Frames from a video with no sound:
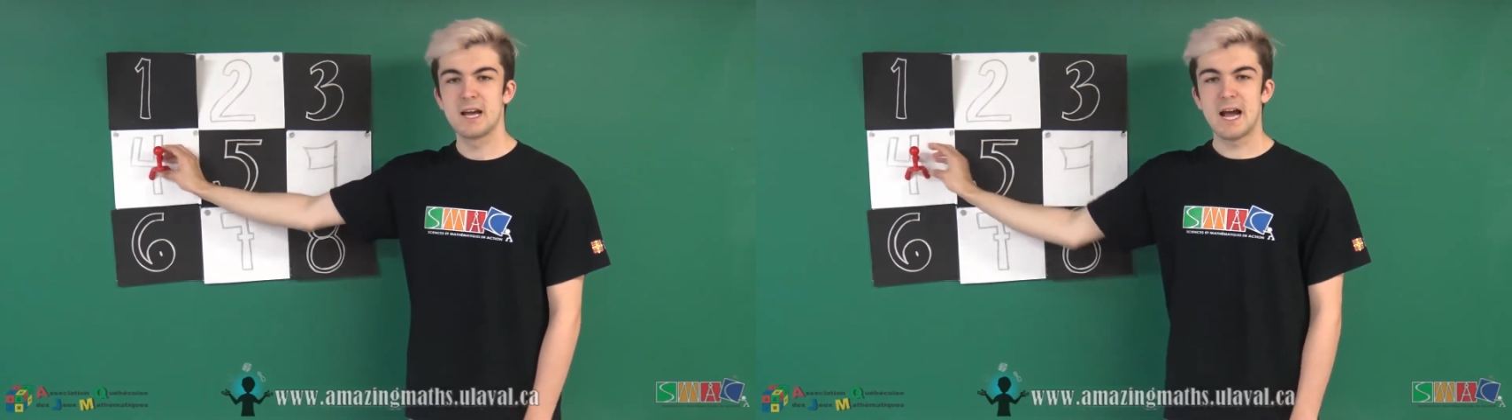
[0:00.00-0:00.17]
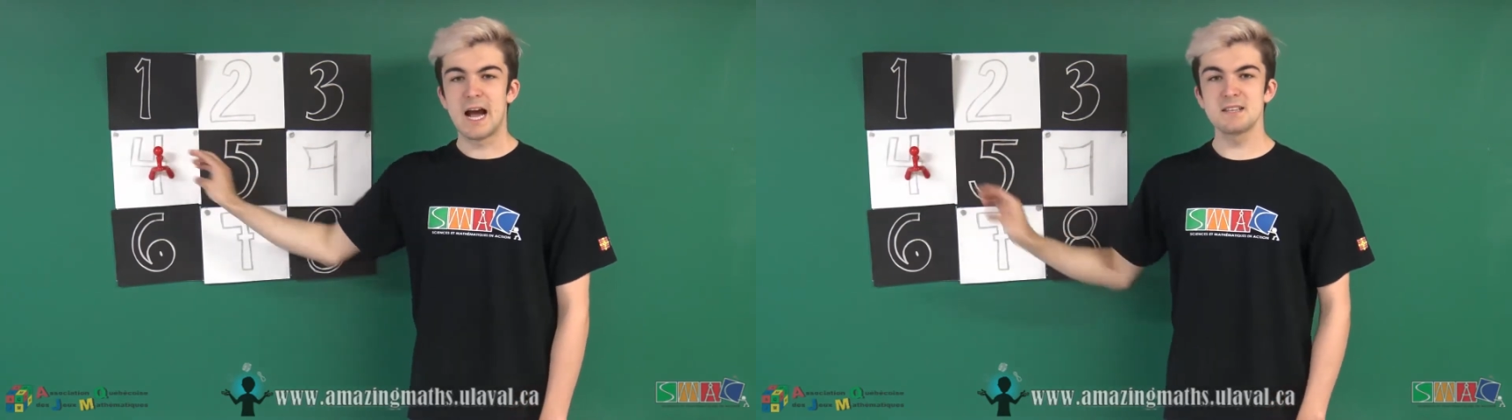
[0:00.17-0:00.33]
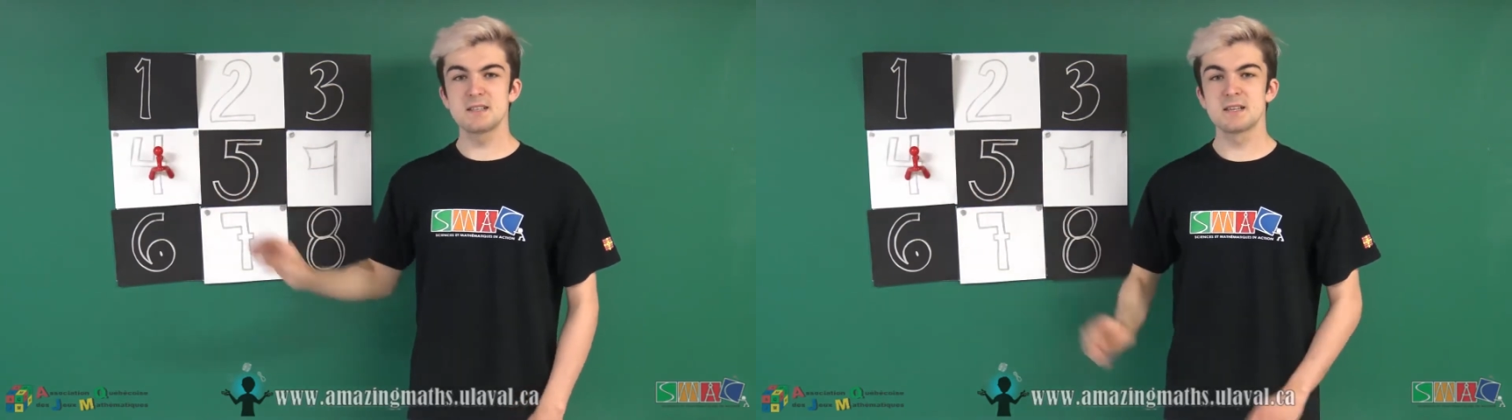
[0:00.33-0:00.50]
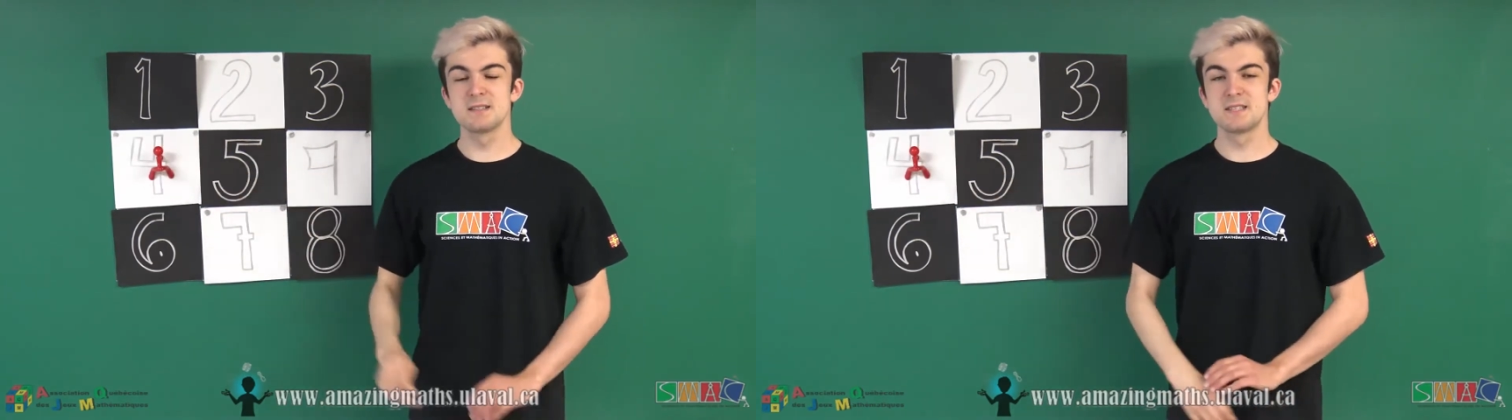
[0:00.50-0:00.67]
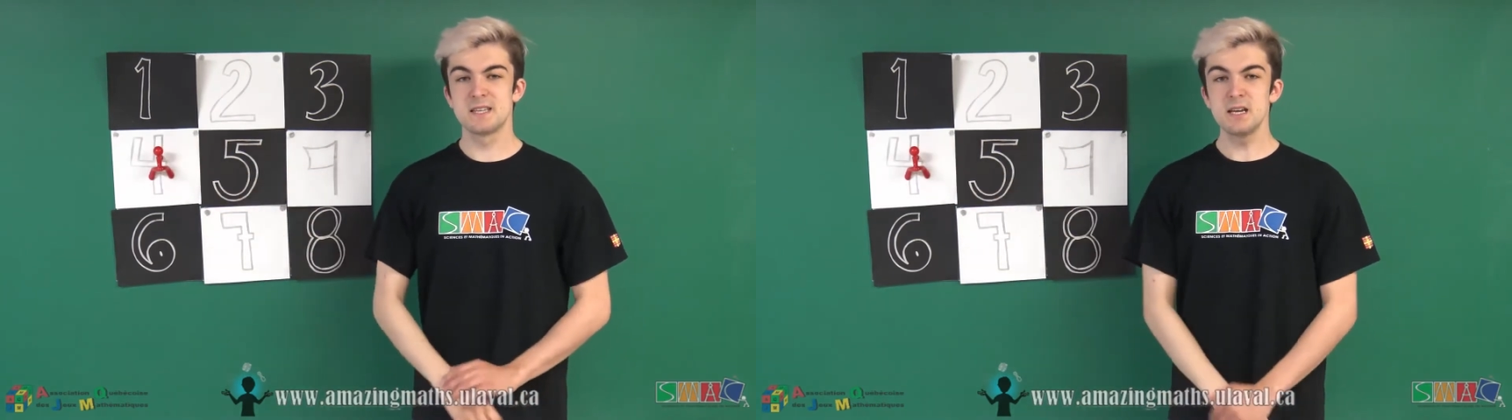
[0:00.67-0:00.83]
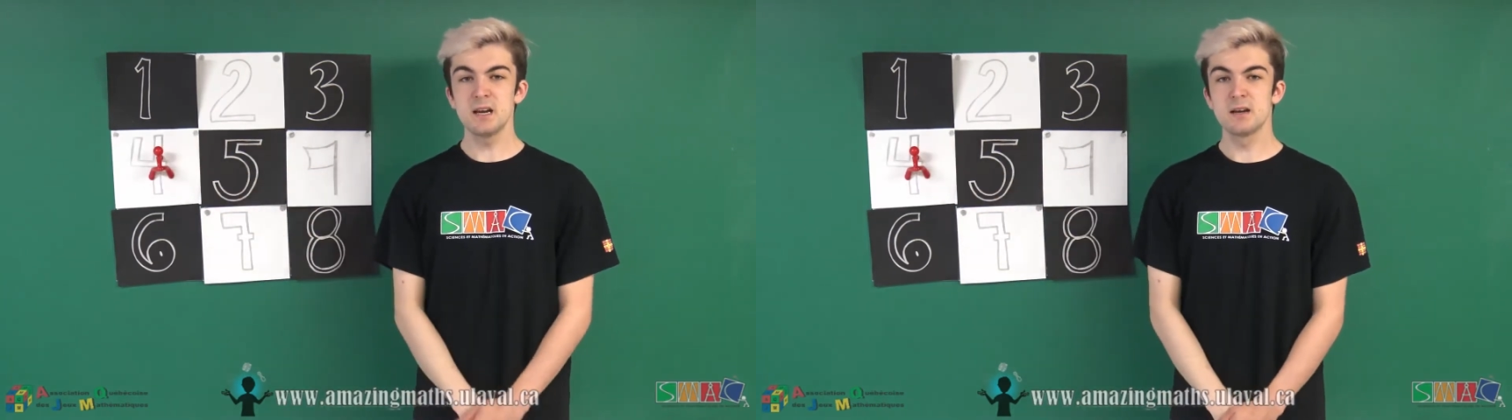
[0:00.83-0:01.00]
As you can
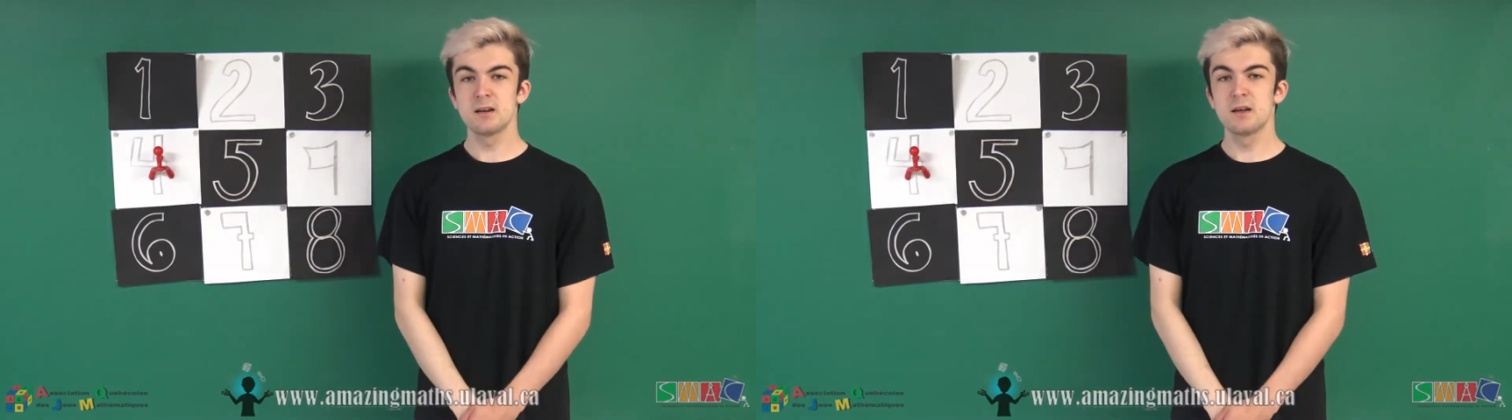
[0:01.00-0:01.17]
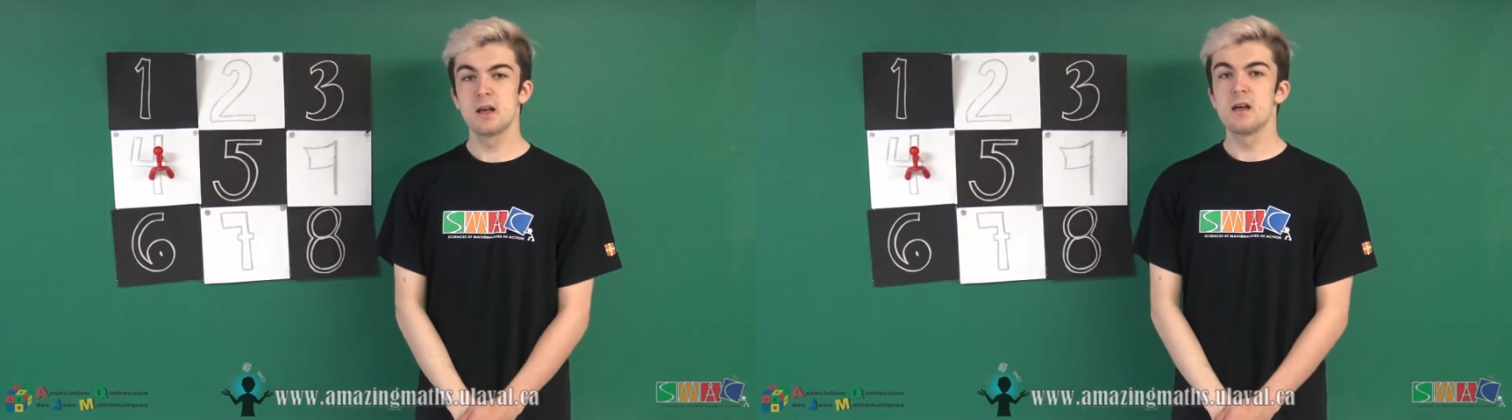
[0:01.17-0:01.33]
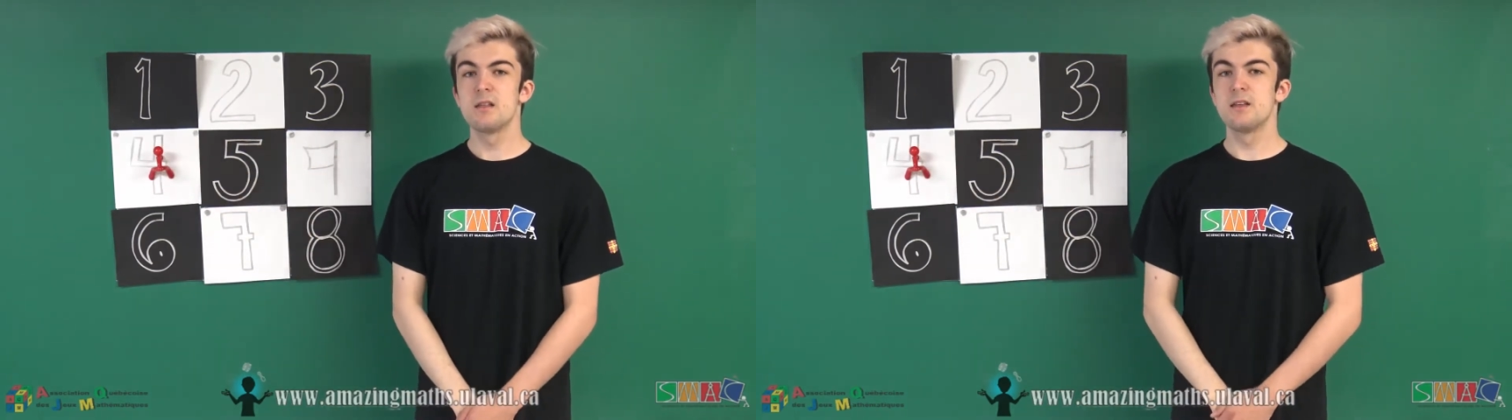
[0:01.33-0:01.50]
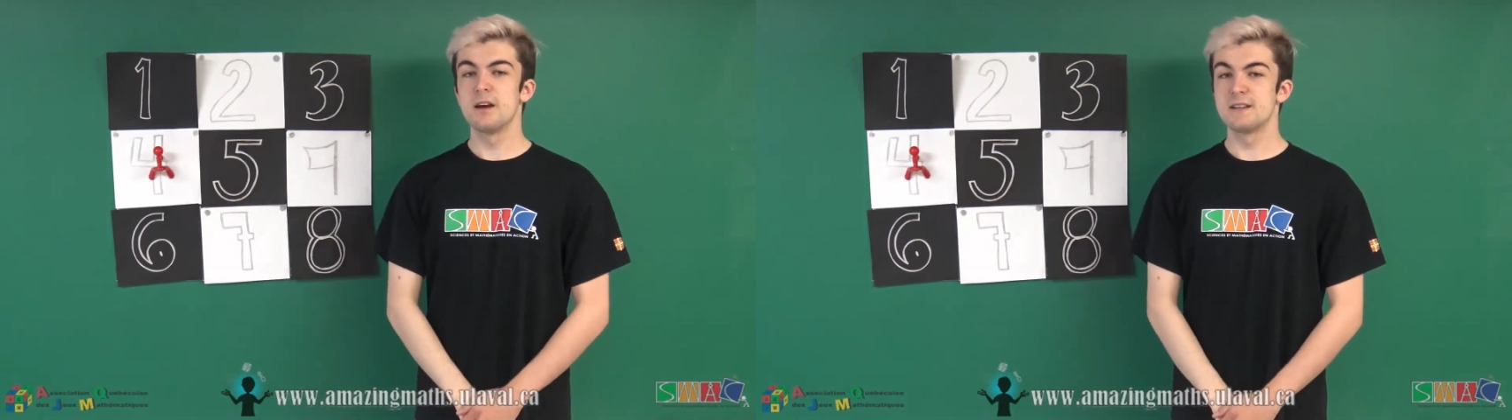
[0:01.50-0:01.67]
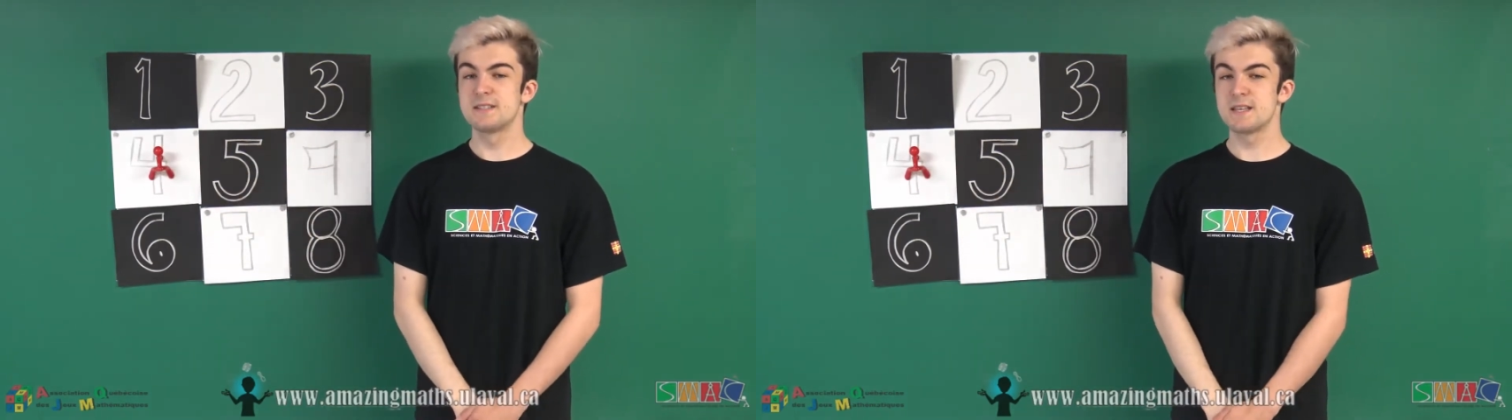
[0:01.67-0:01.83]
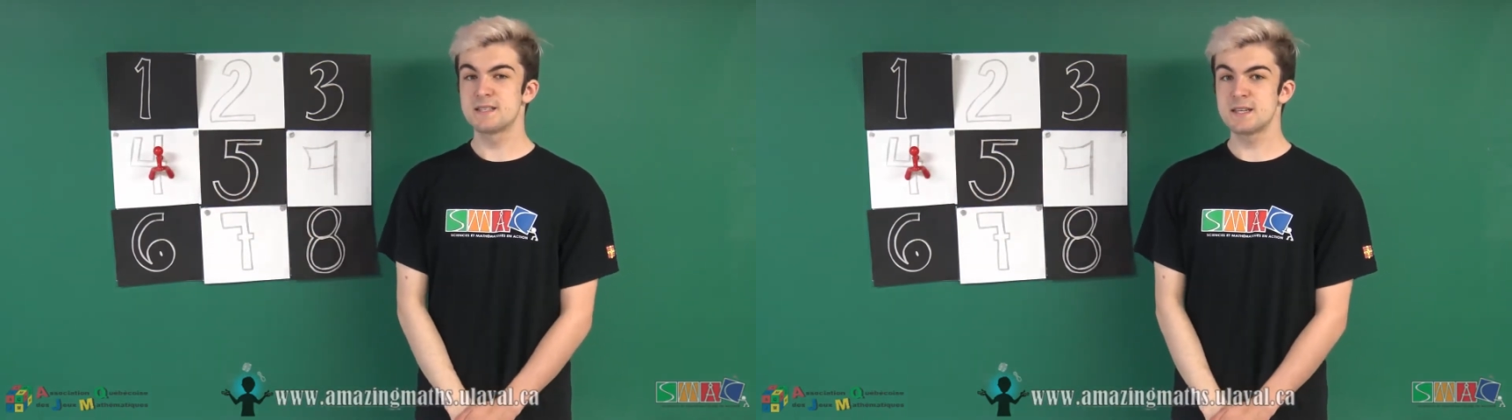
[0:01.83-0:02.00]
see, the
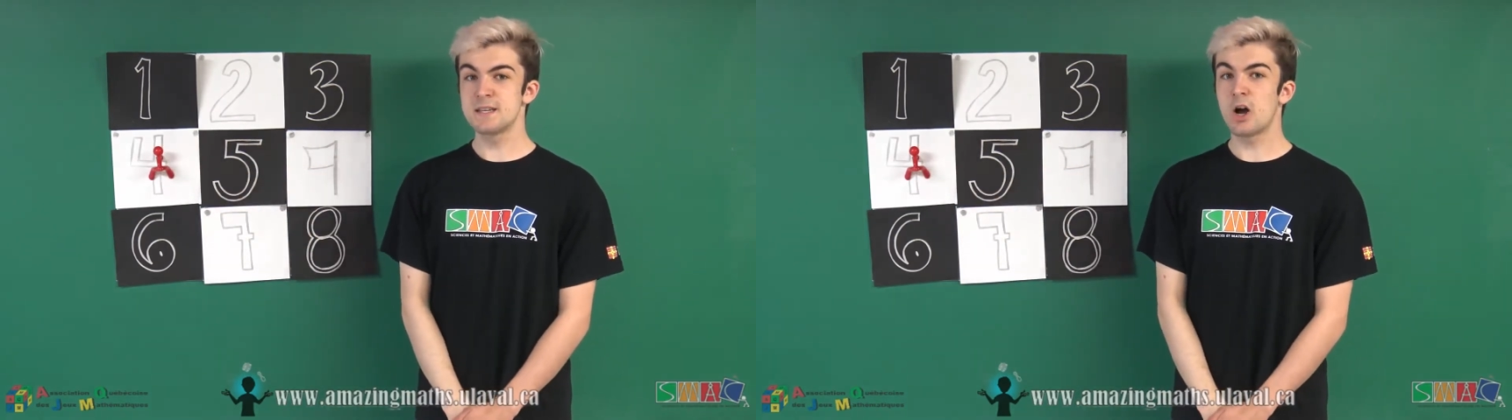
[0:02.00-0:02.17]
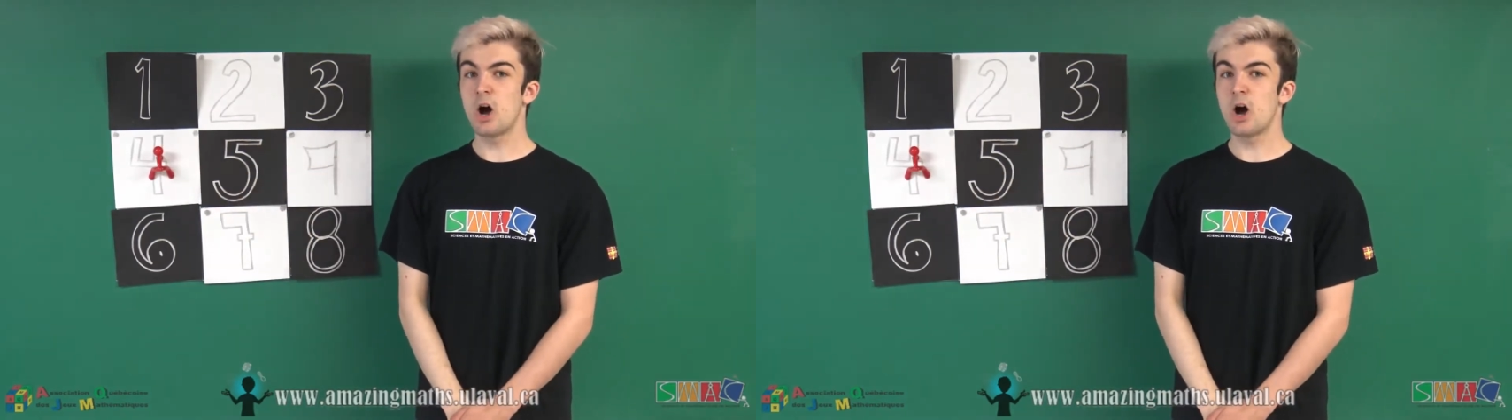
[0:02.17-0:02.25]
assistant